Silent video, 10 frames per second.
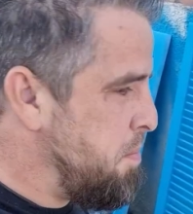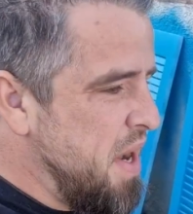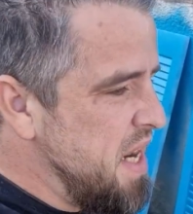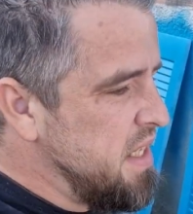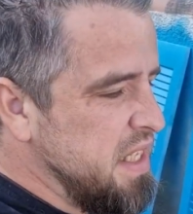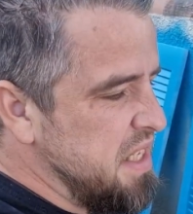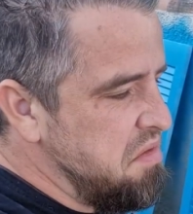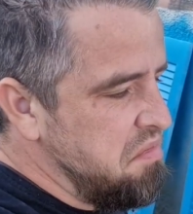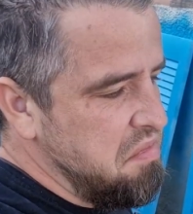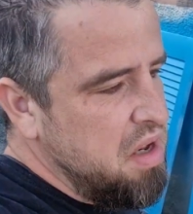painted
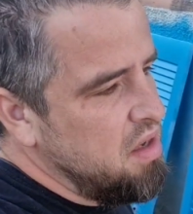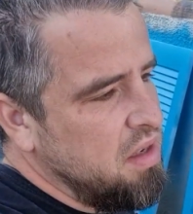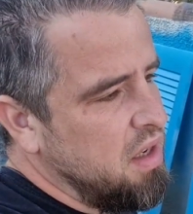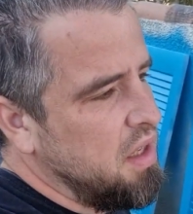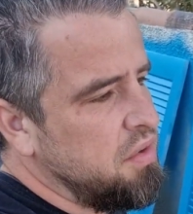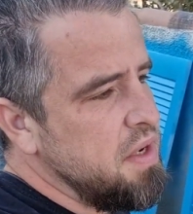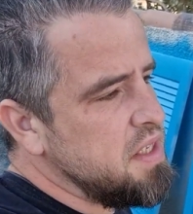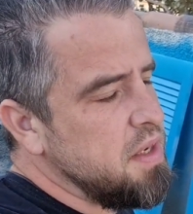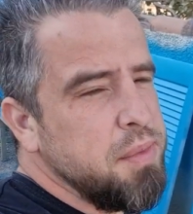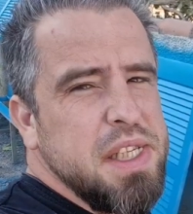in 20
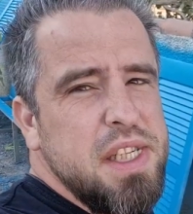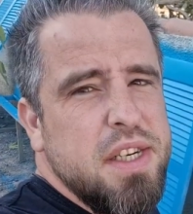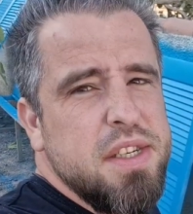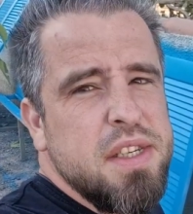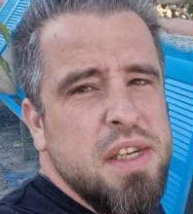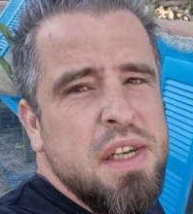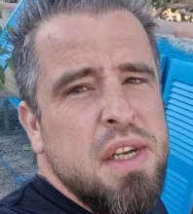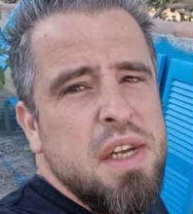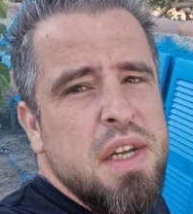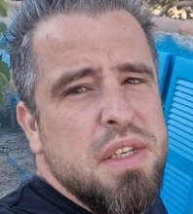something years.
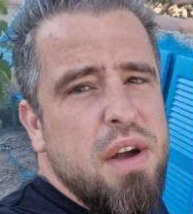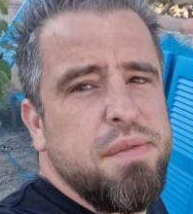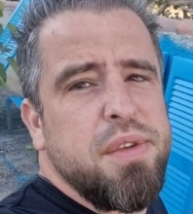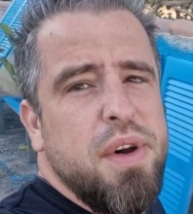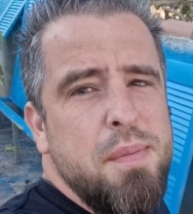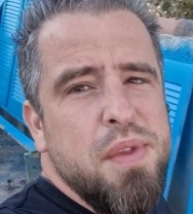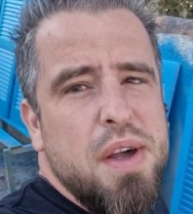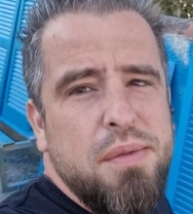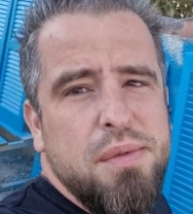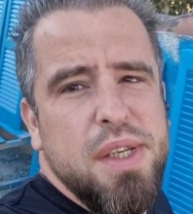So after I'm
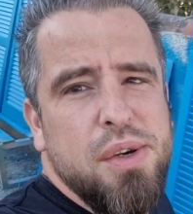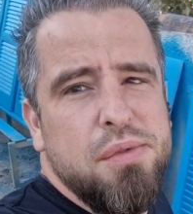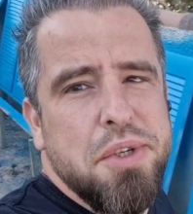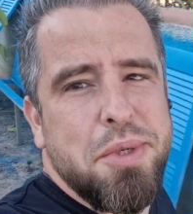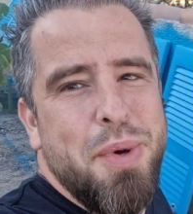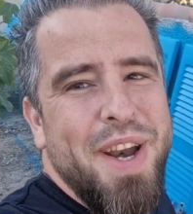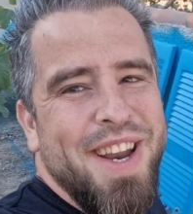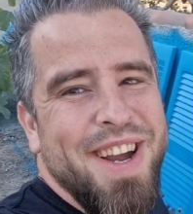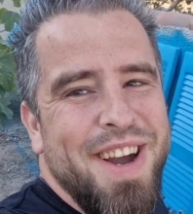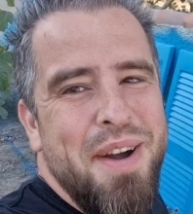done with
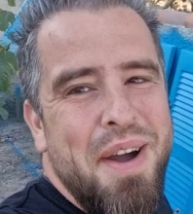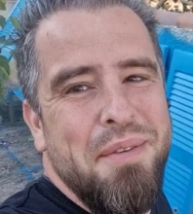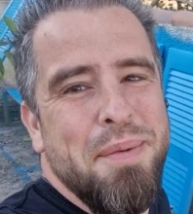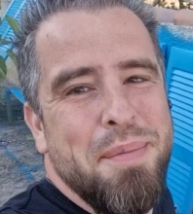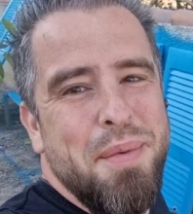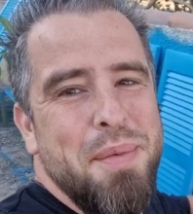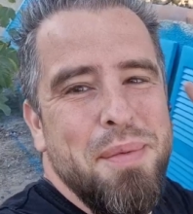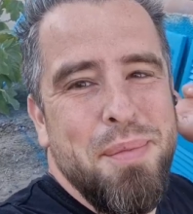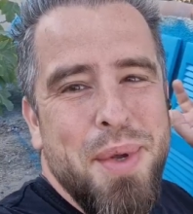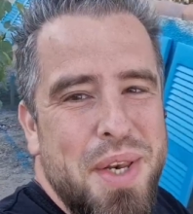overspray, I will
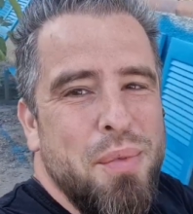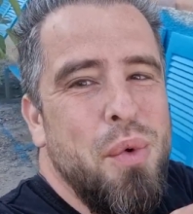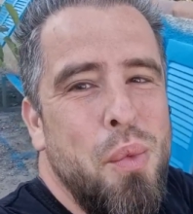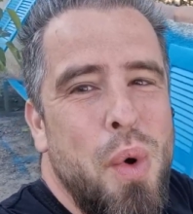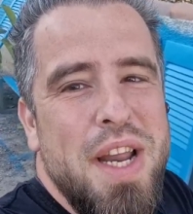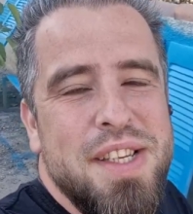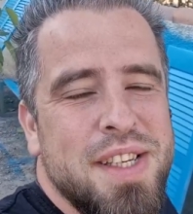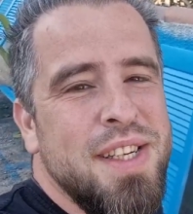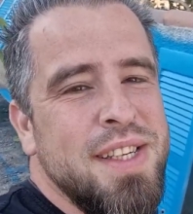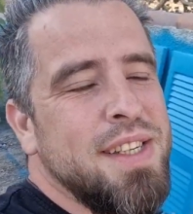probably paint the wall white.
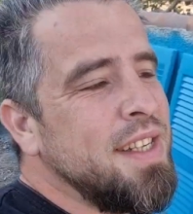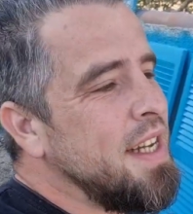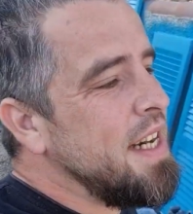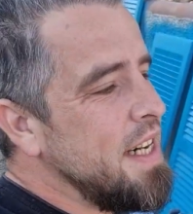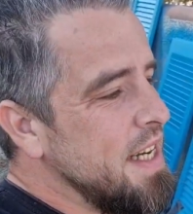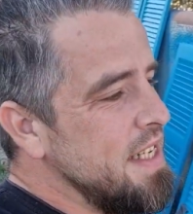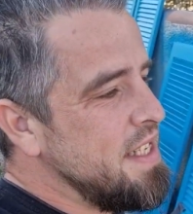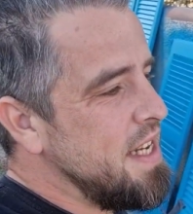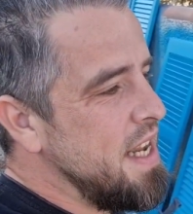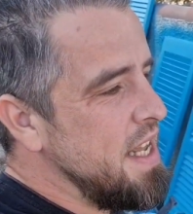
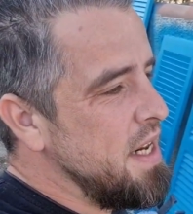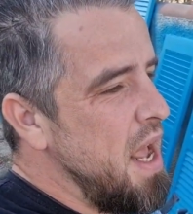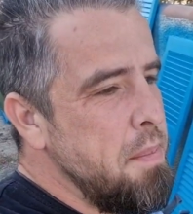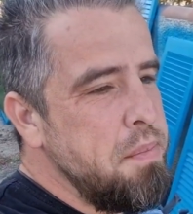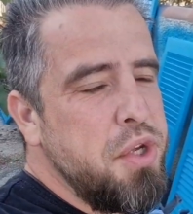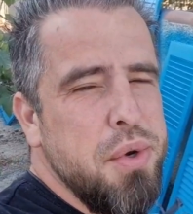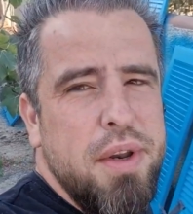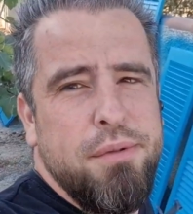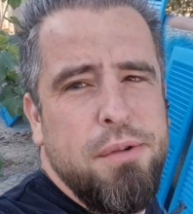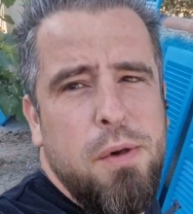Nice and
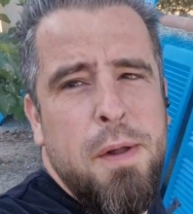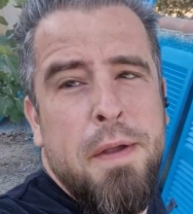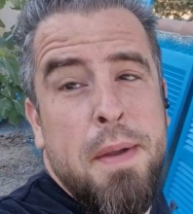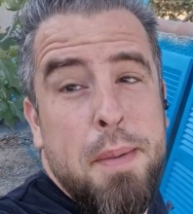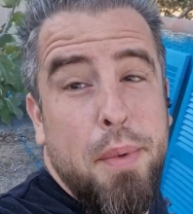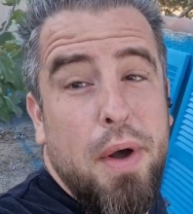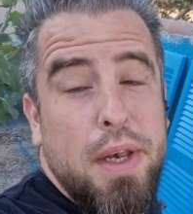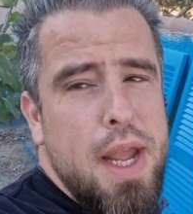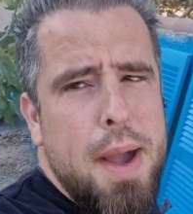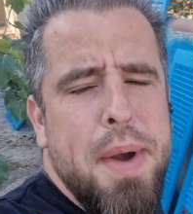beautiful.
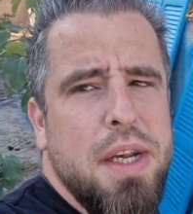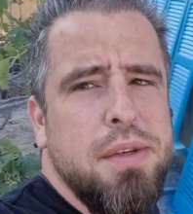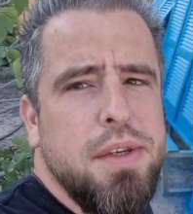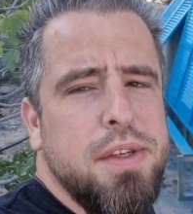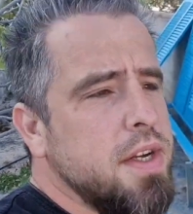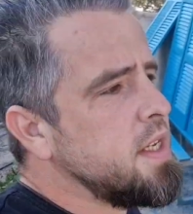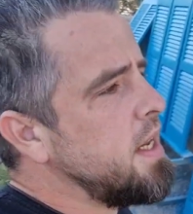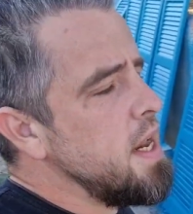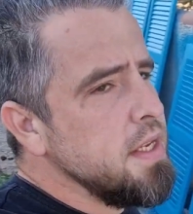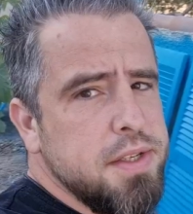But yeah, back to the task at
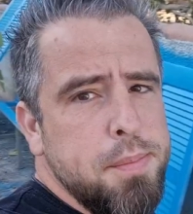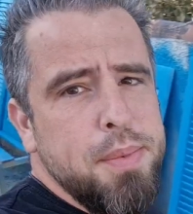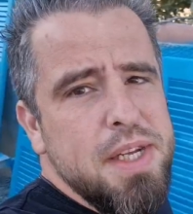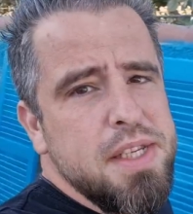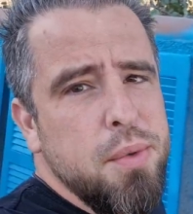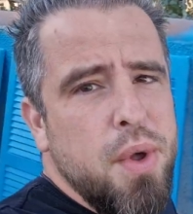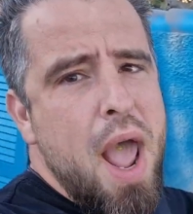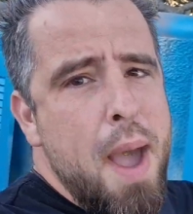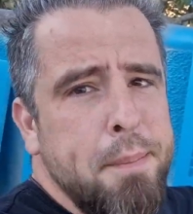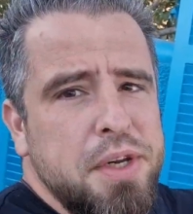hand. So basically what
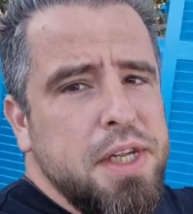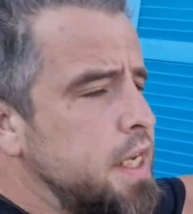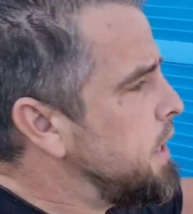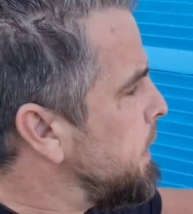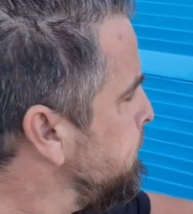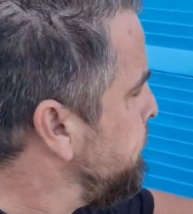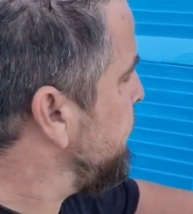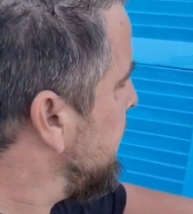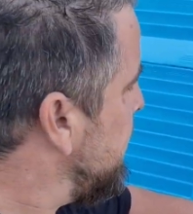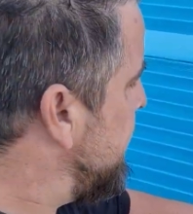happened here
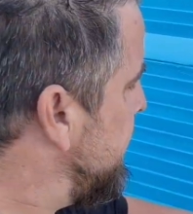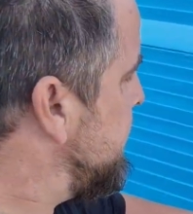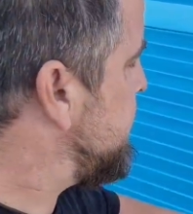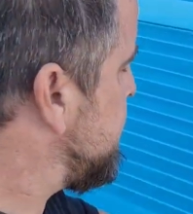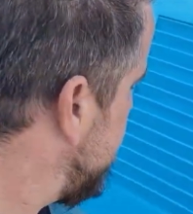is